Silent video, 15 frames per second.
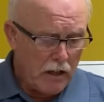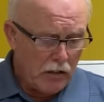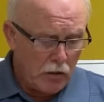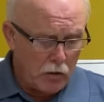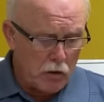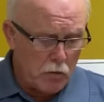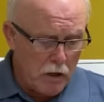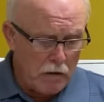So
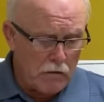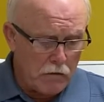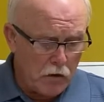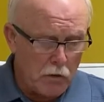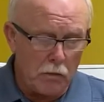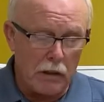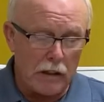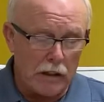it's written for
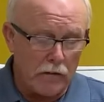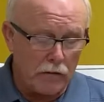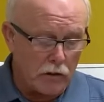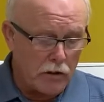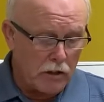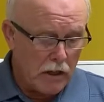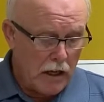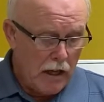
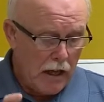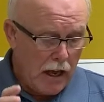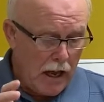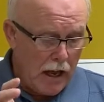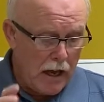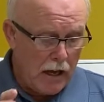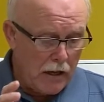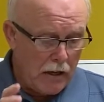believers,
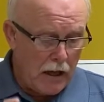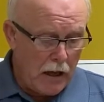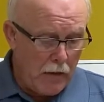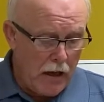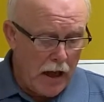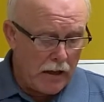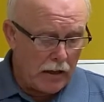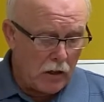and
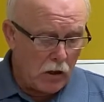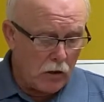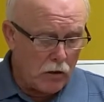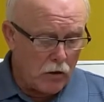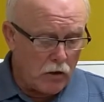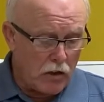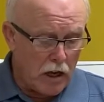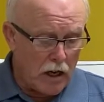that
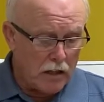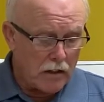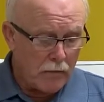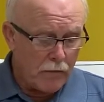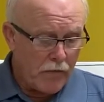includes us.